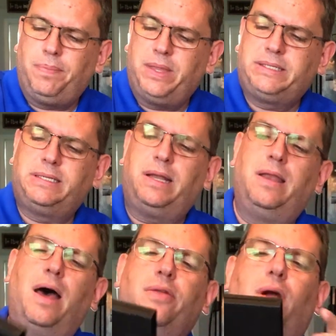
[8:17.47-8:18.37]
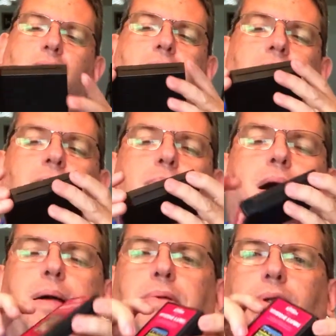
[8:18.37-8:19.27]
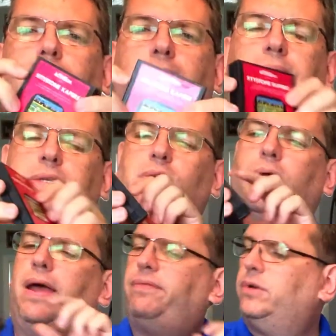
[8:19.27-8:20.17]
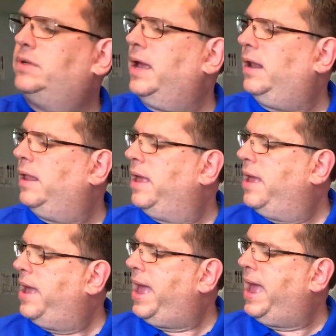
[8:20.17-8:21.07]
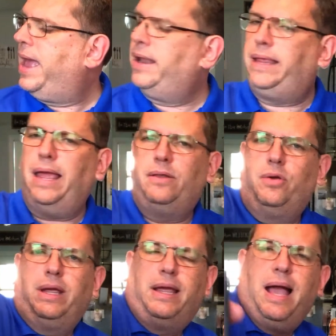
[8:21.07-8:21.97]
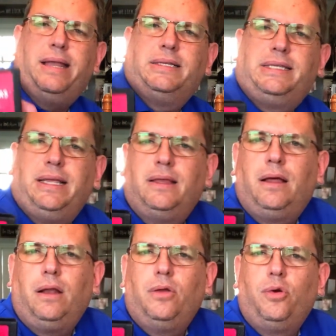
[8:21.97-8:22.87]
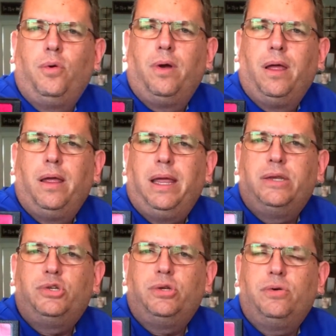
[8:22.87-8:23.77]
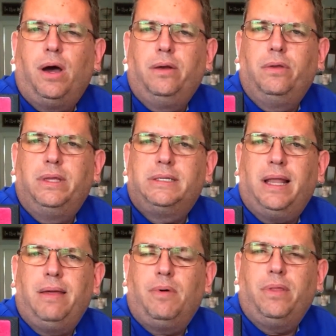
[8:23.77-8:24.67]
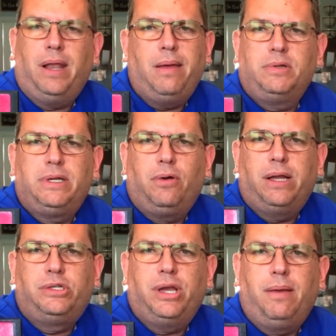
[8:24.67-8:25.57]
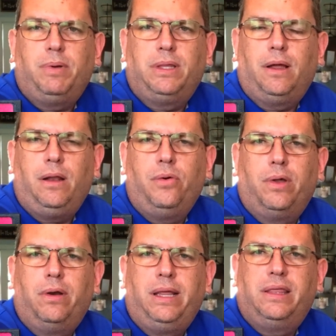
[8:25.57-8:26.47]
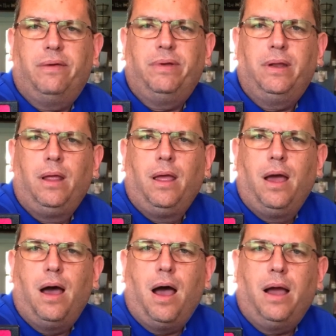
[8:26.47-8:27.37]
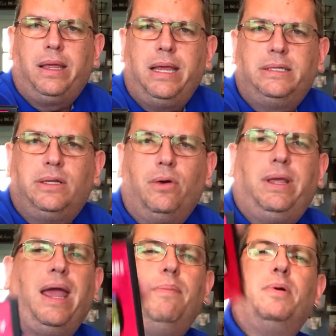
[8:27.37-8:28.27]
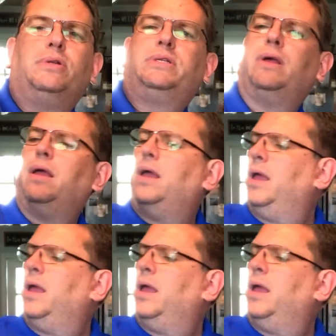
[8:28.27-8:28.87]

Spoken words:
This is another highly popular, highly sought after title. And again, you can kind of see the glue issue under this label. The label's in great shape, but the glue underneath of it. Keystone Capers.